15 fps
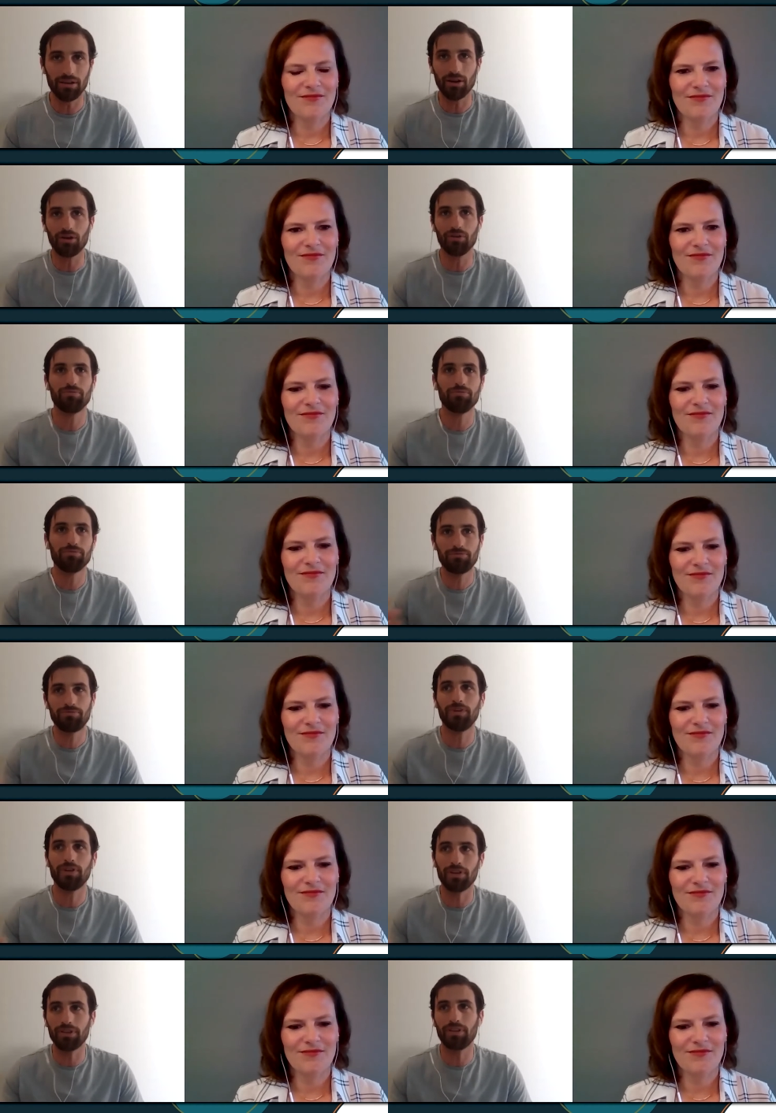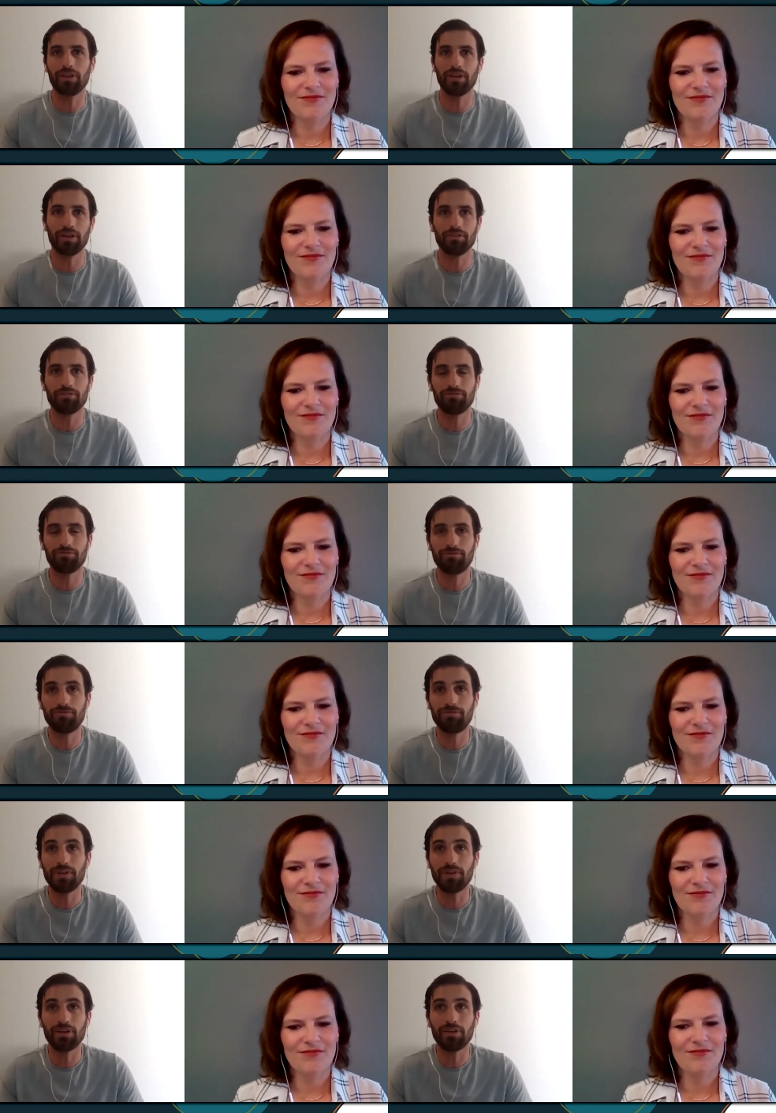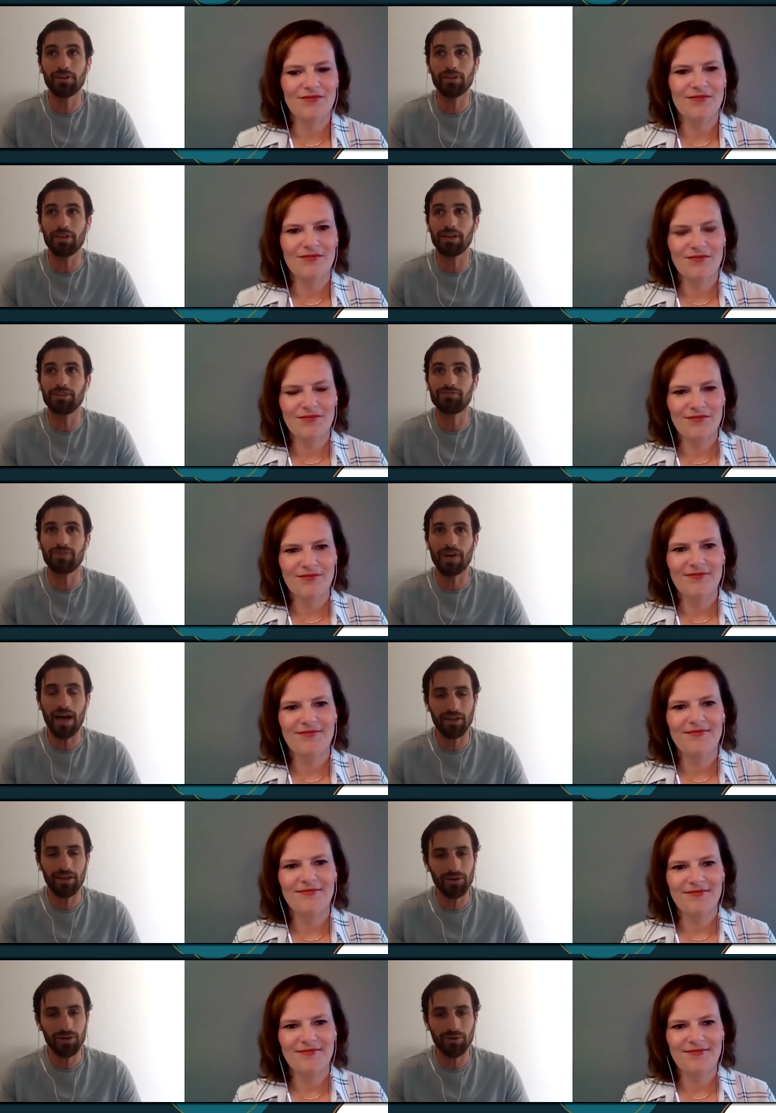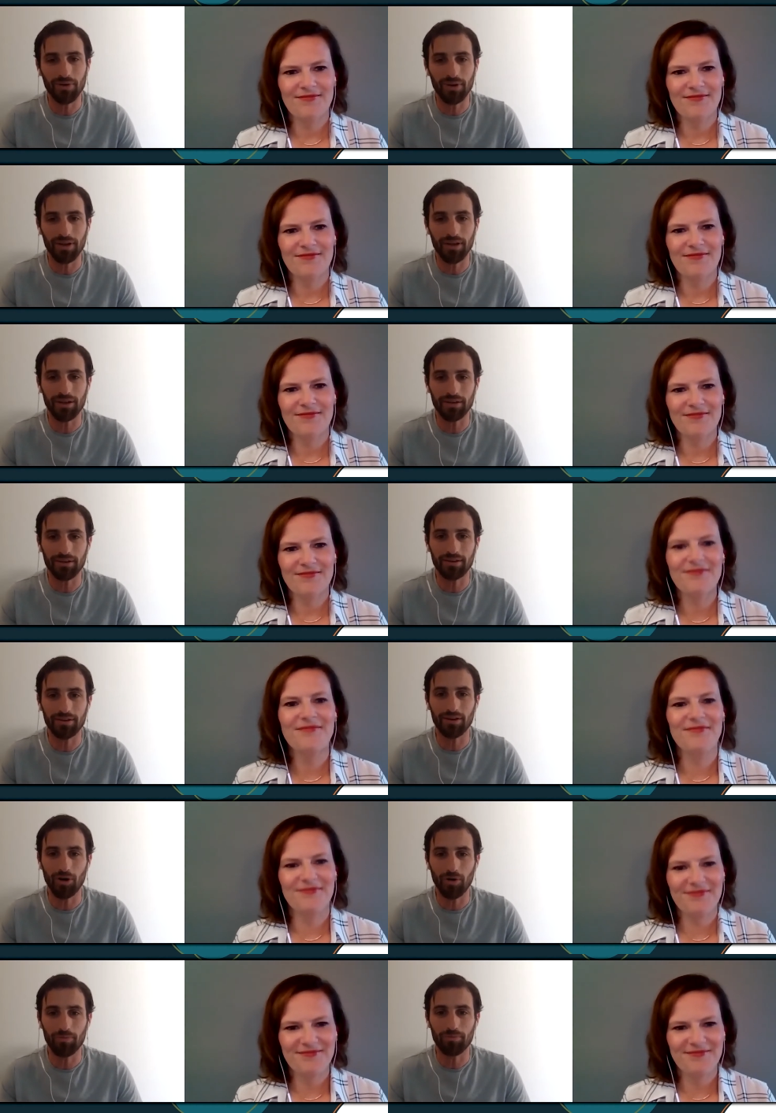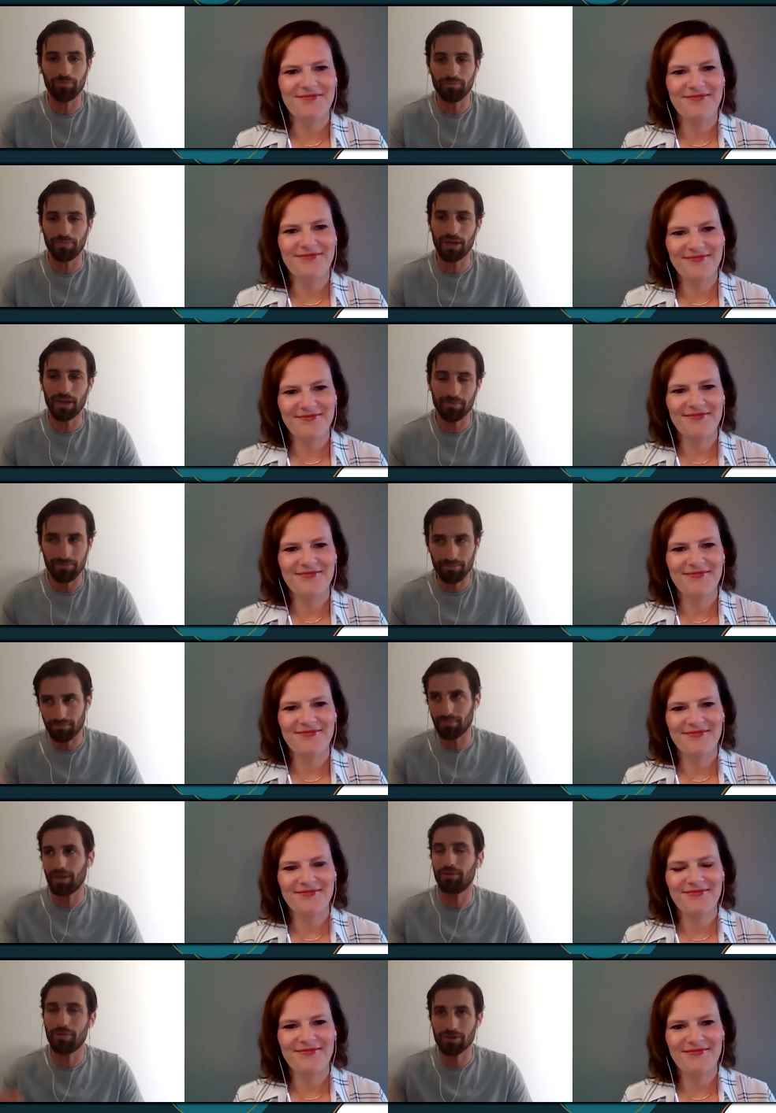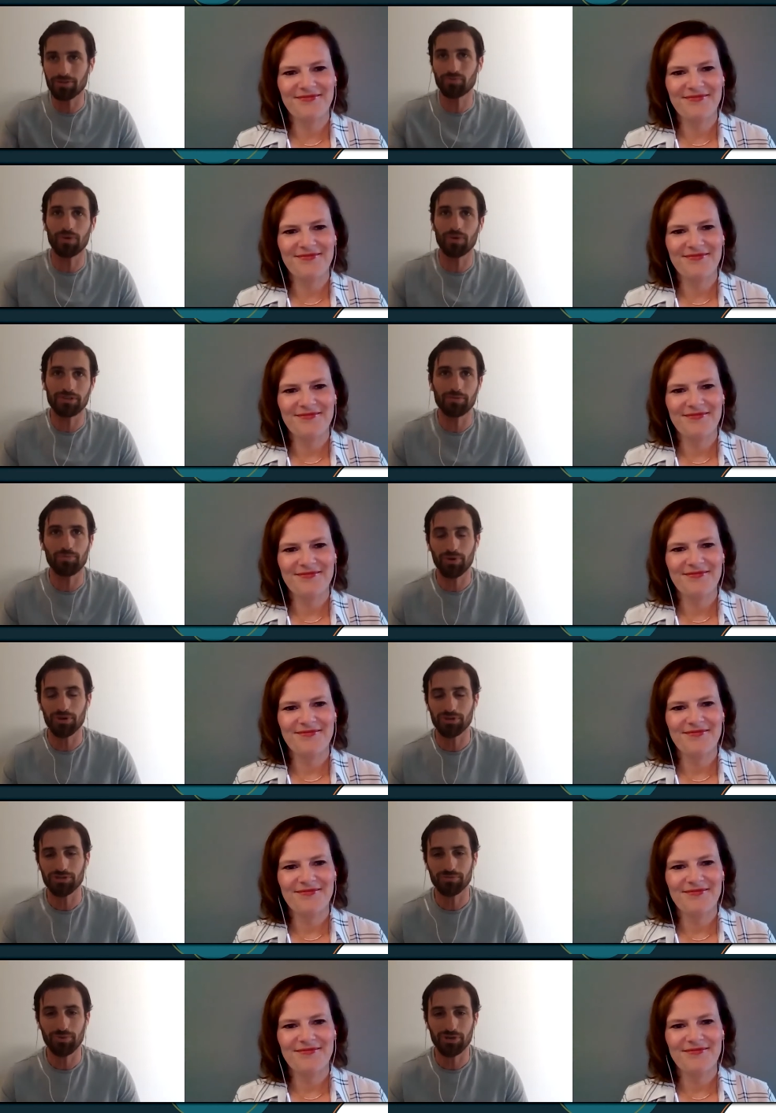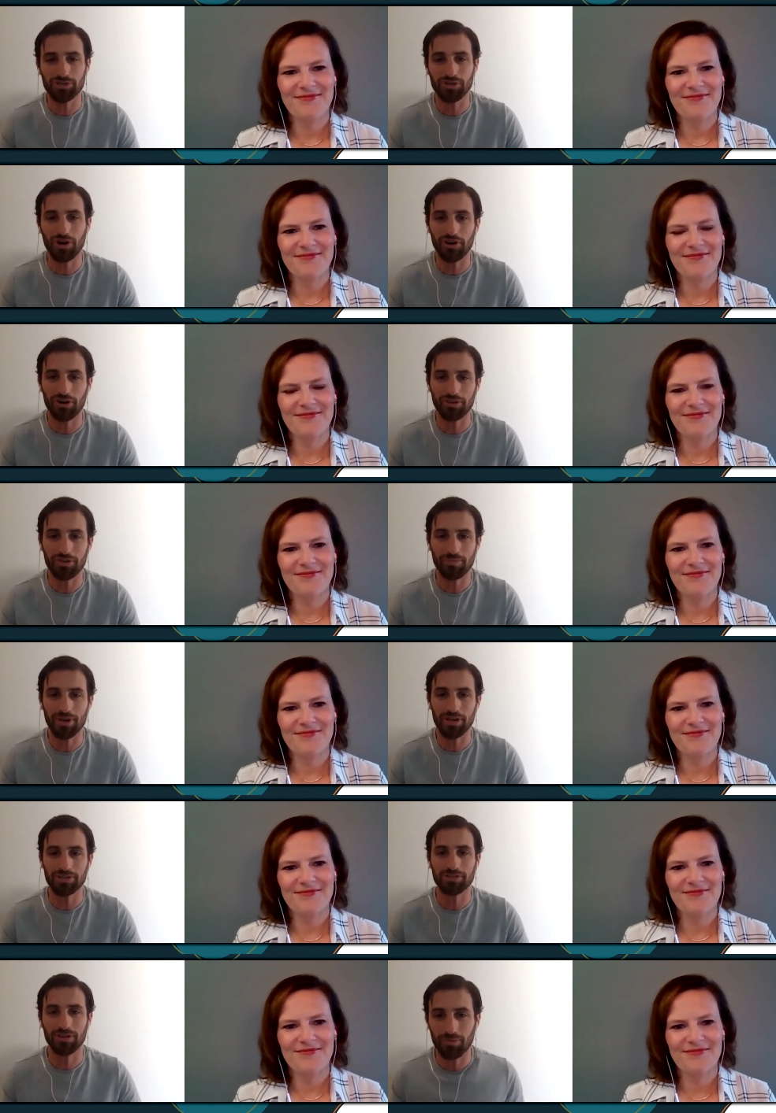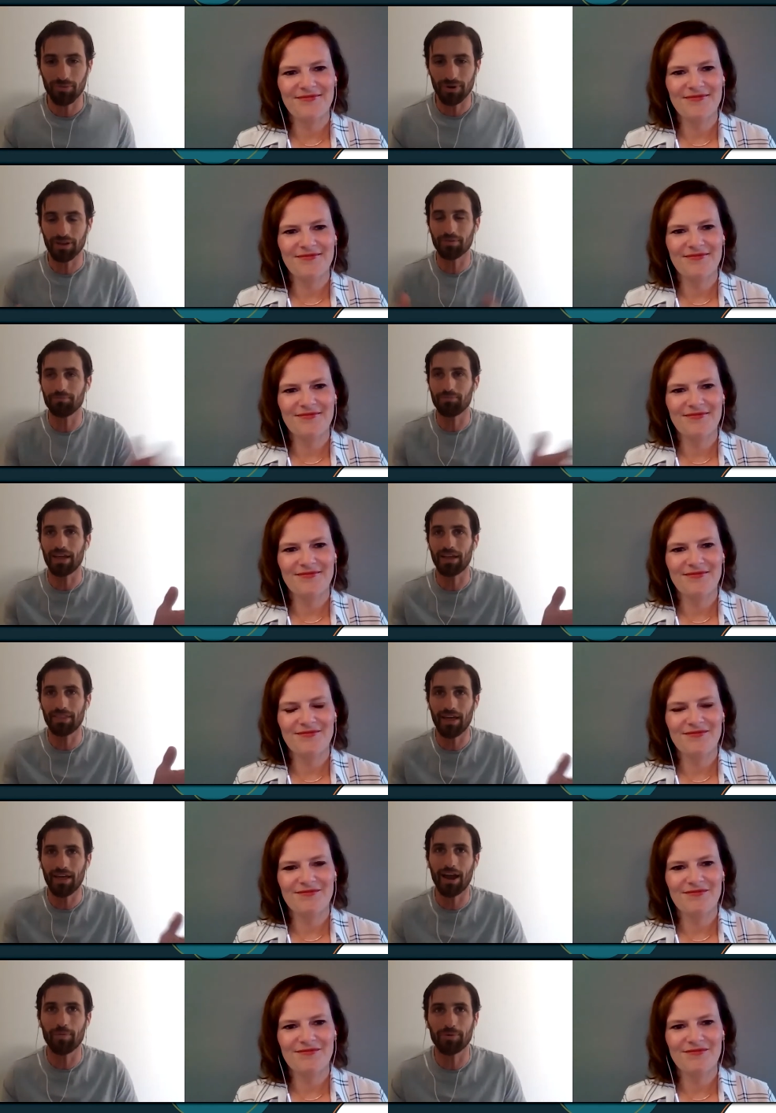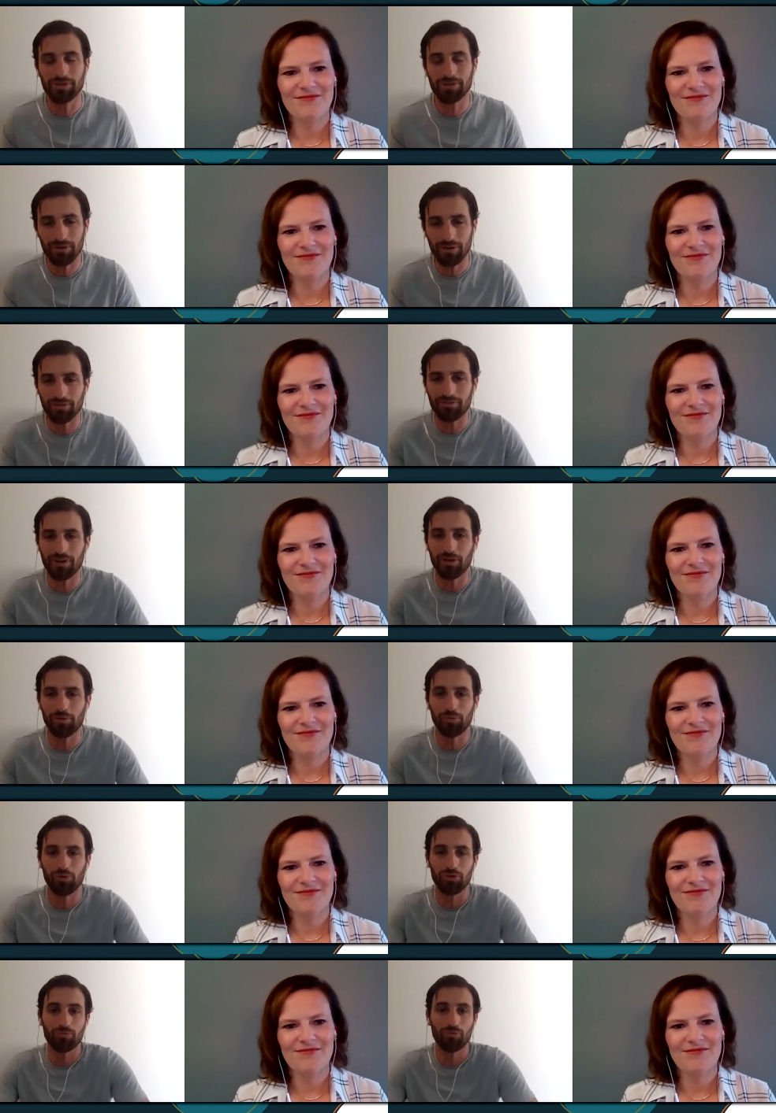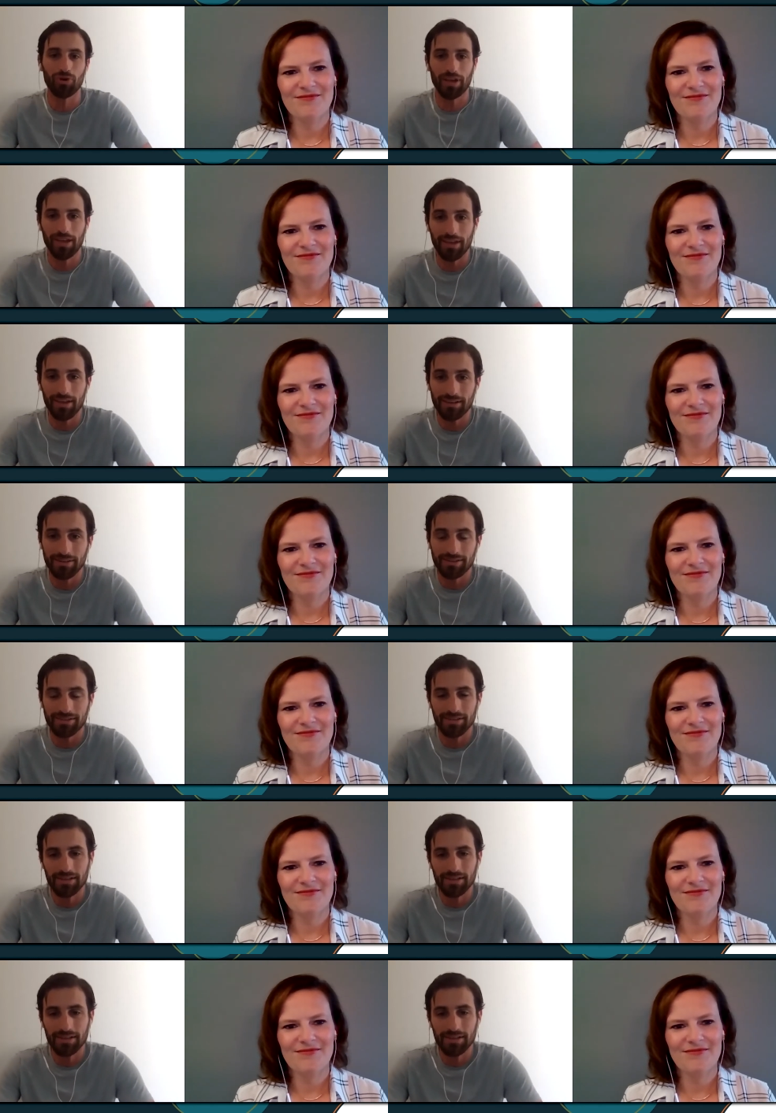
Speaker 1: know feel feel its value and you know mm-hmm. make made us want to push push harder to make sure that we're making that opportunity available to more kids